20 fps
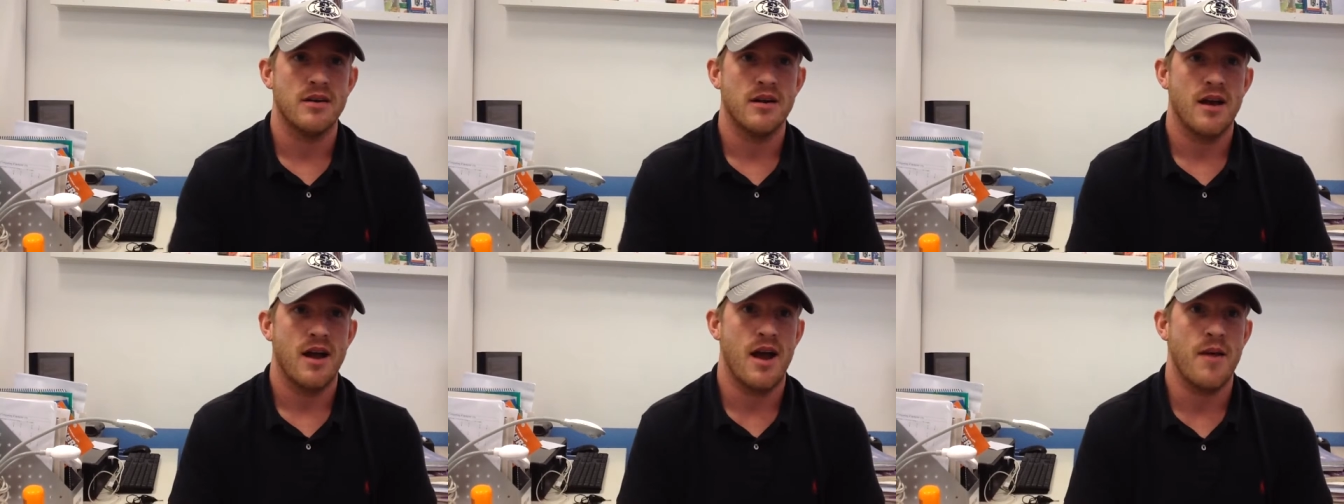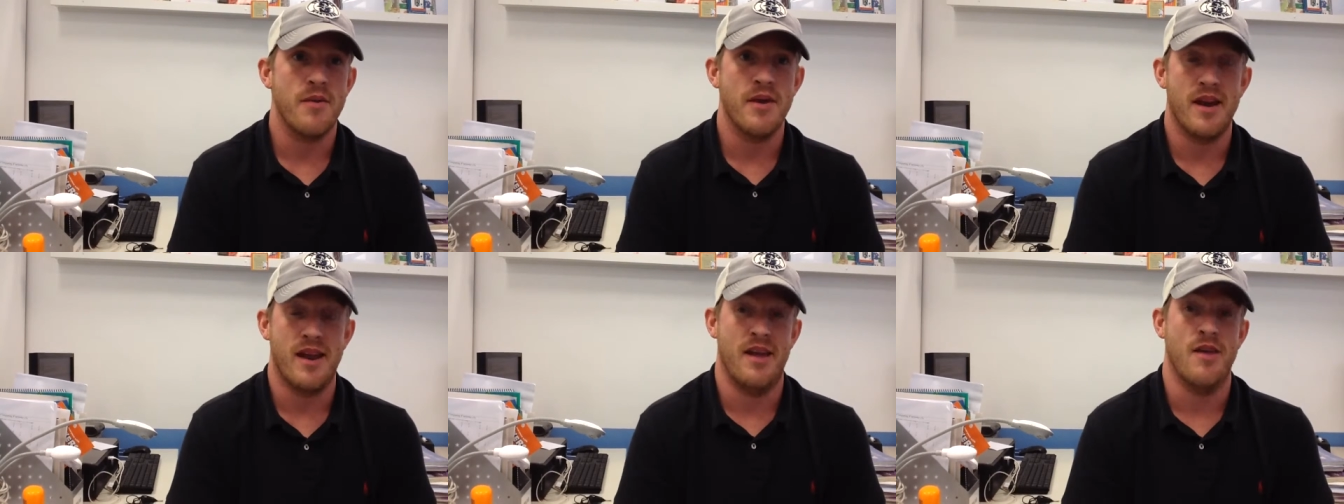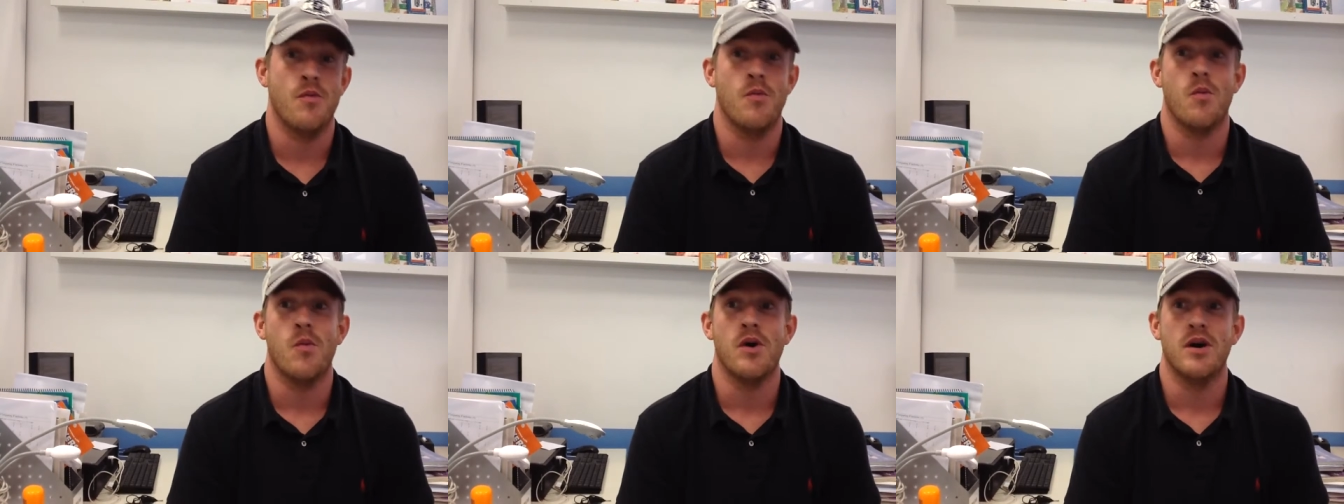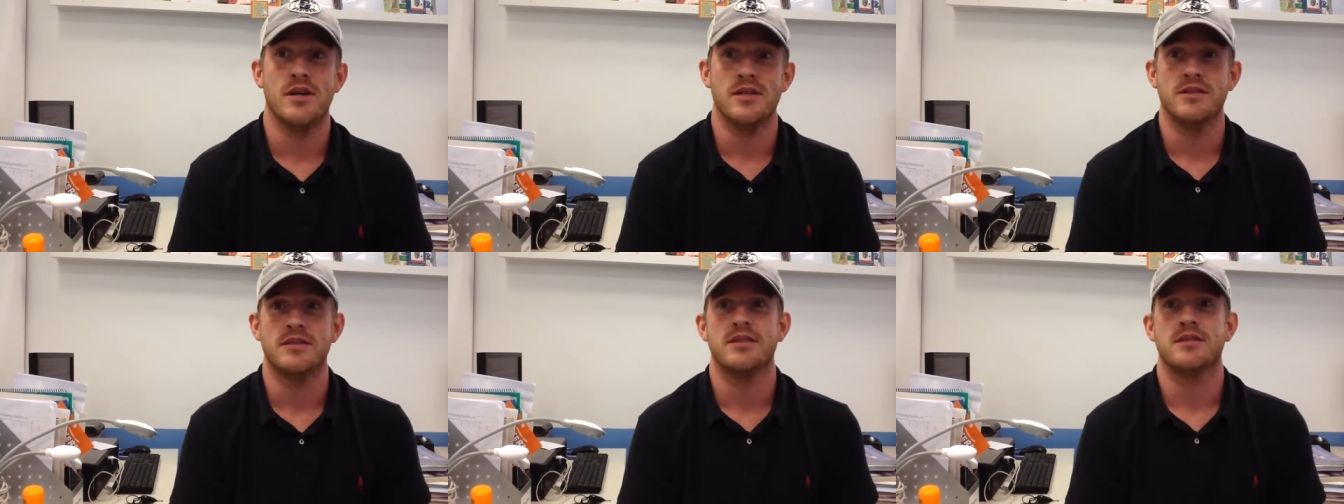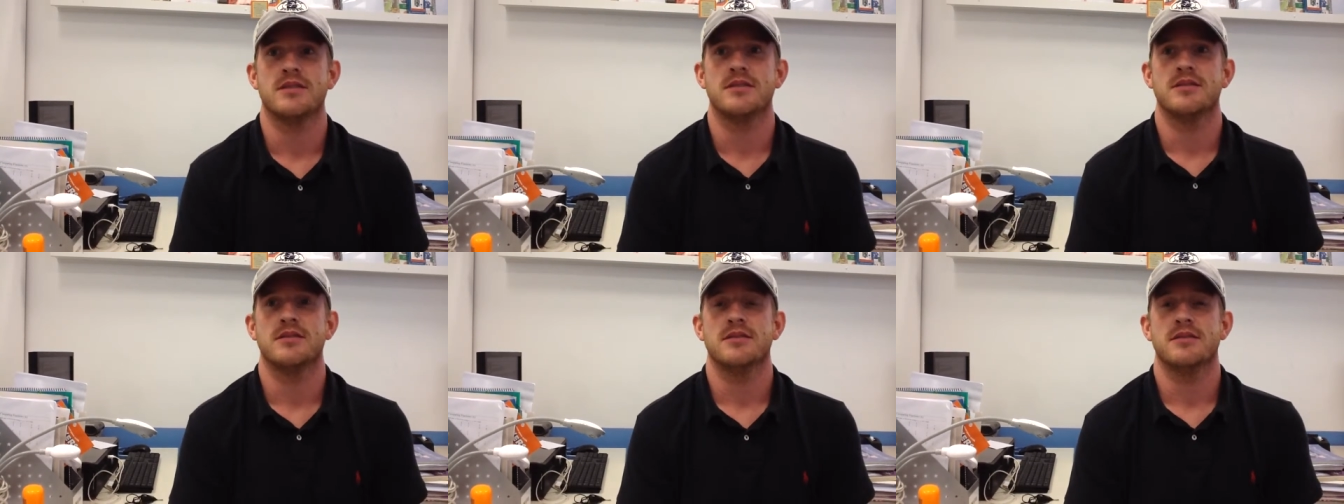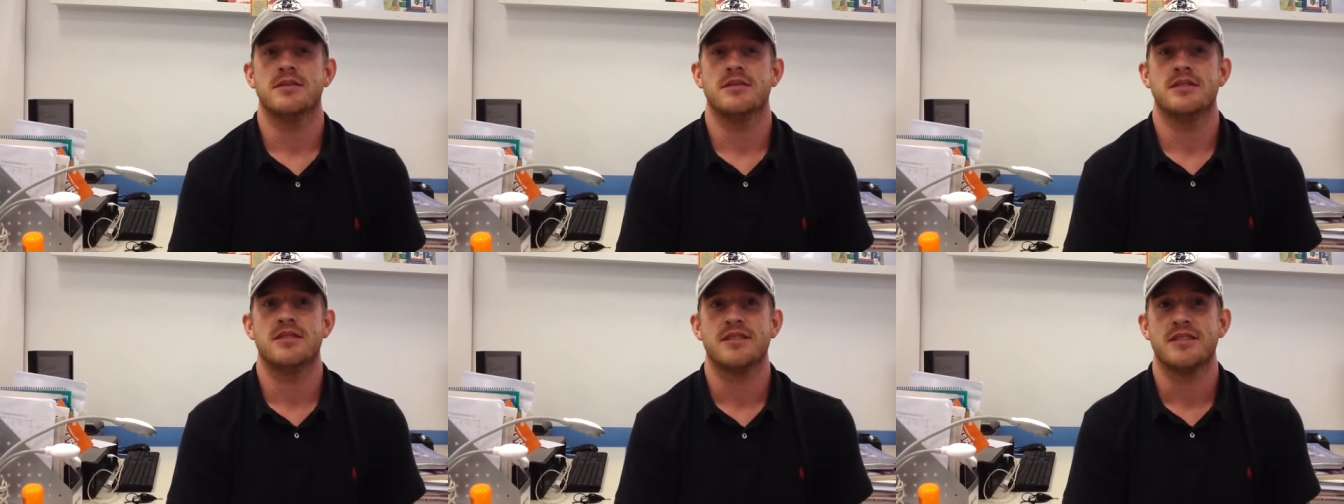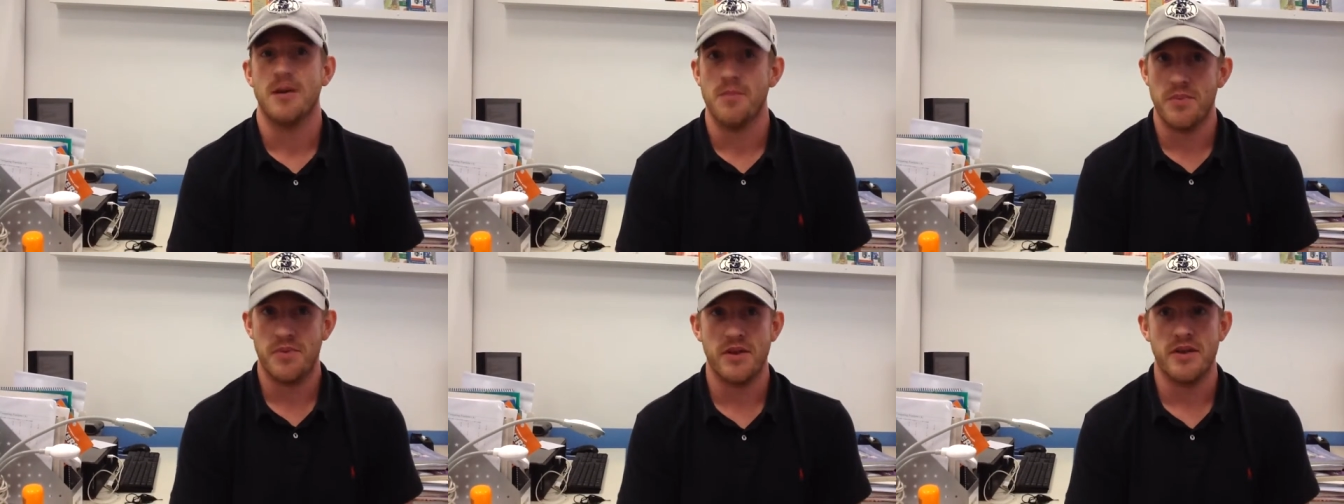Wow. I mean, it was
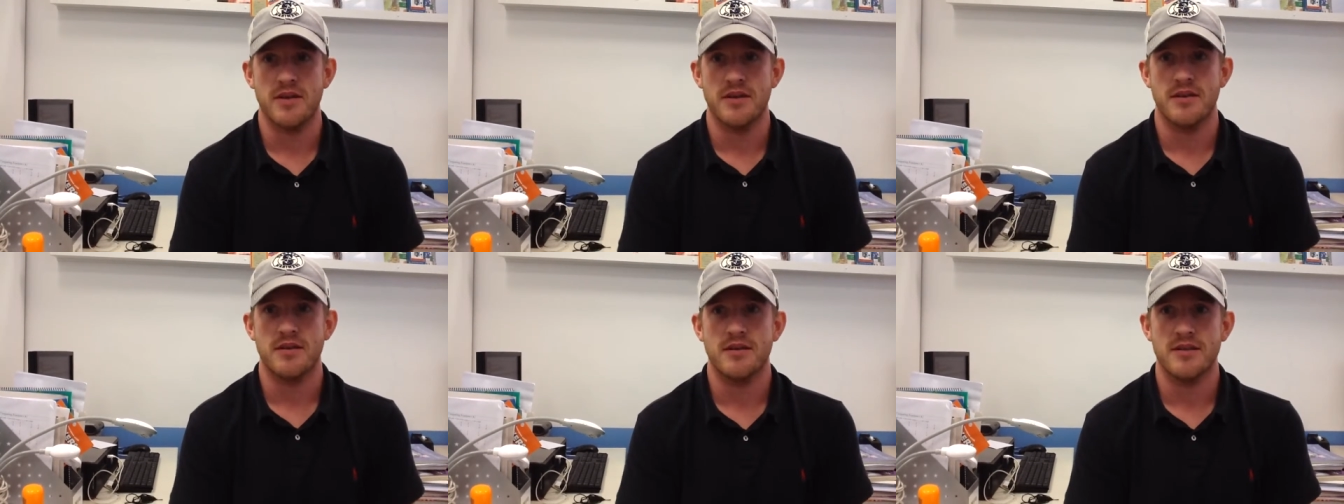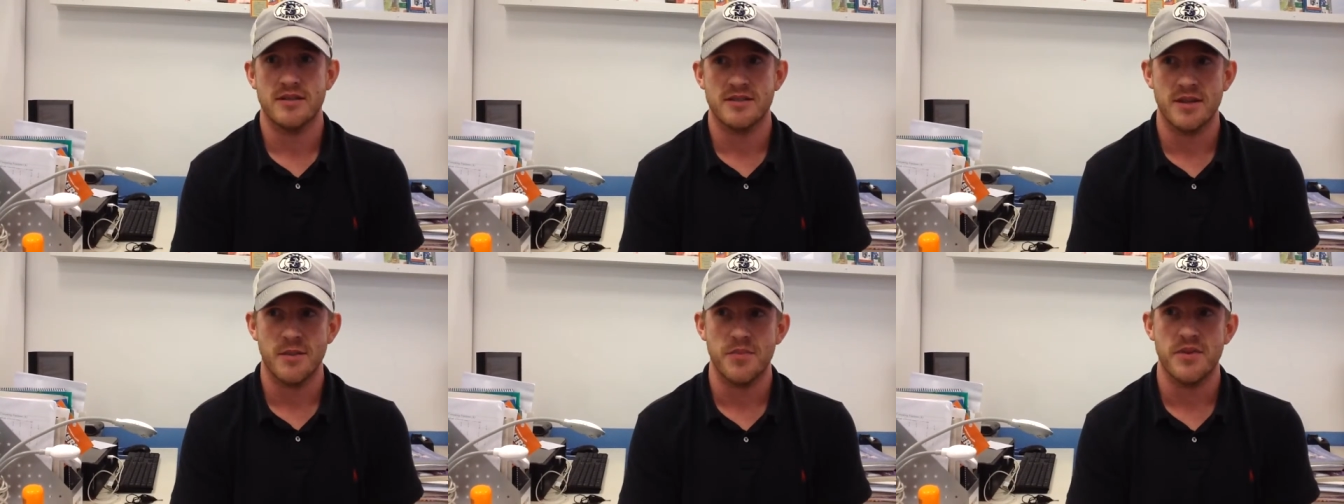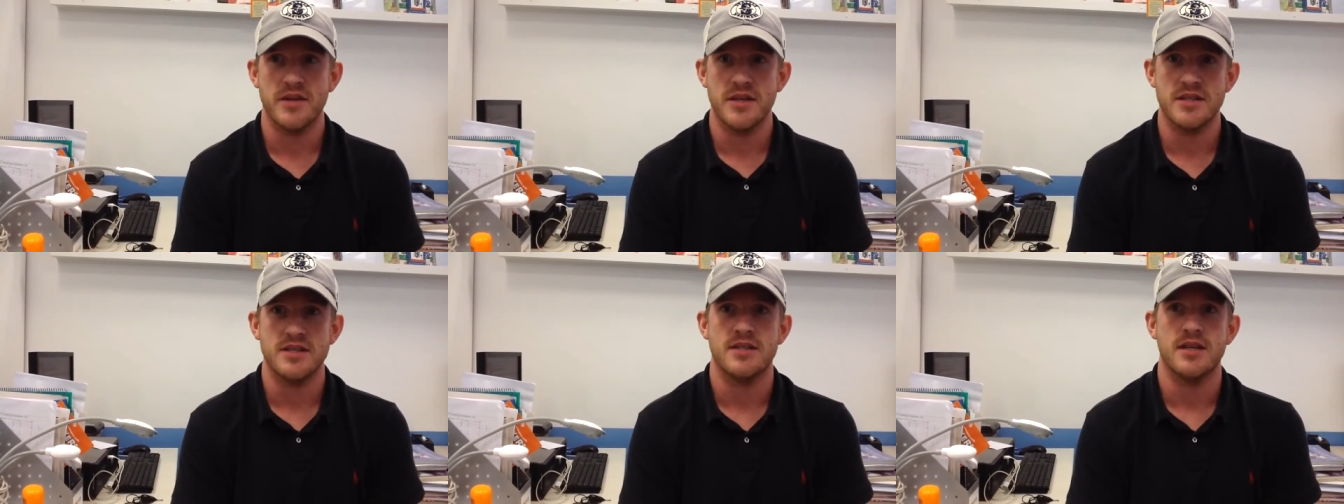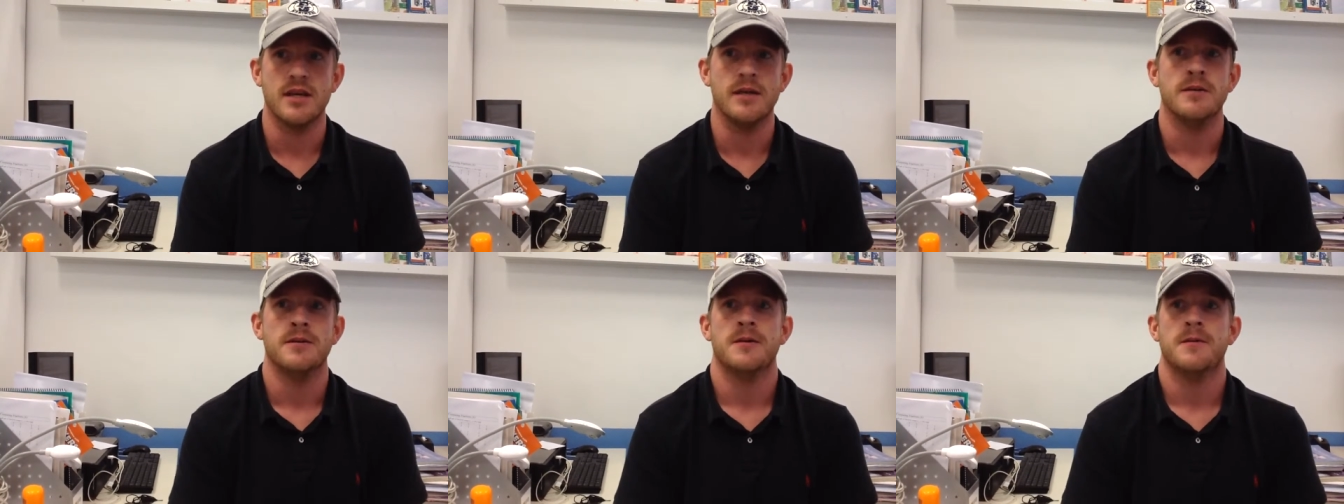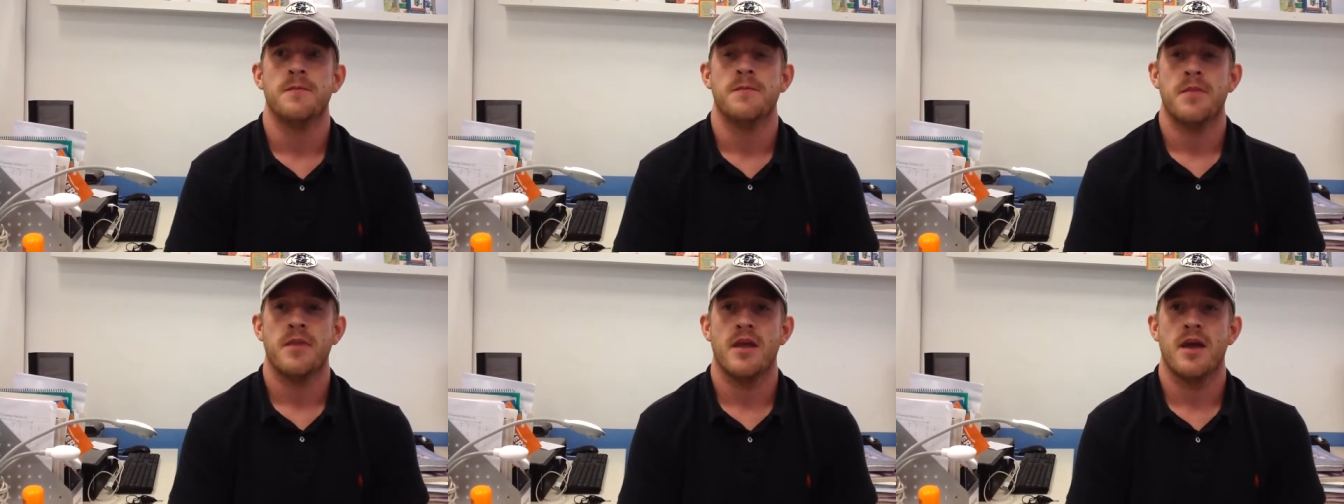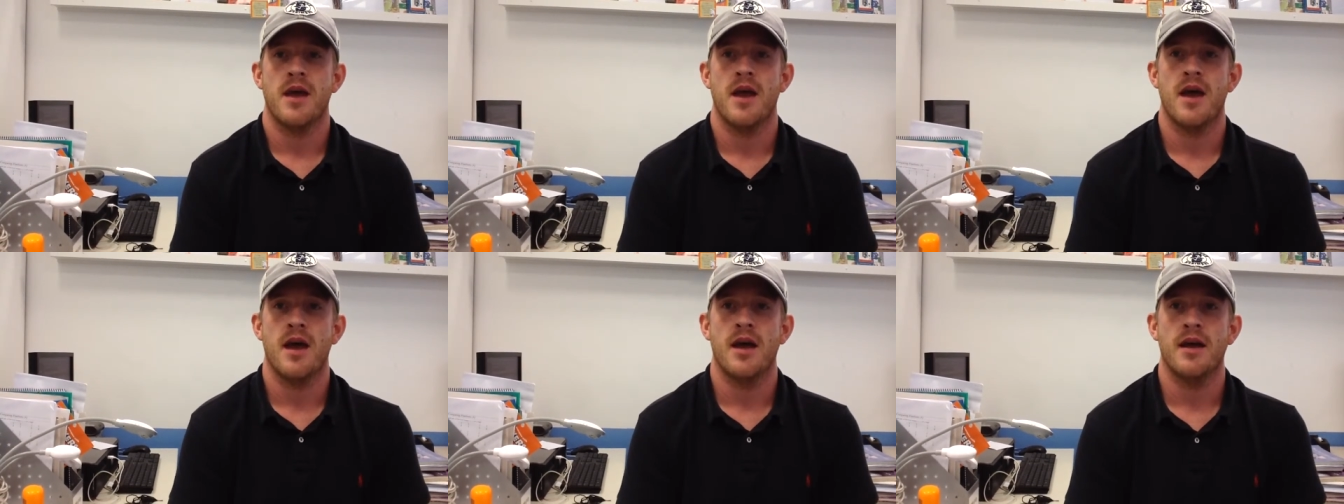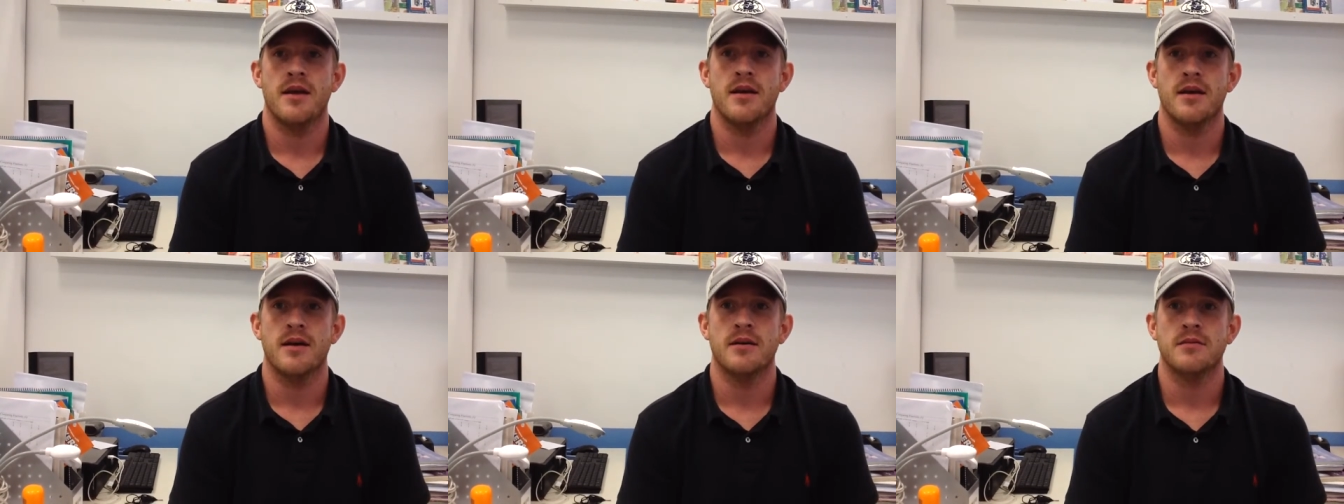something to see.
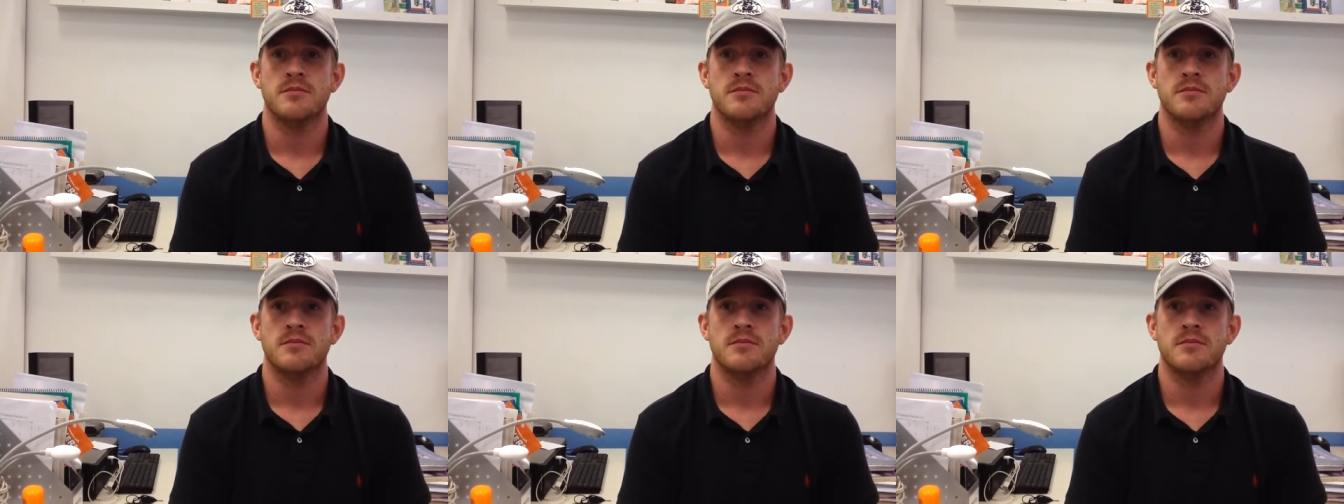And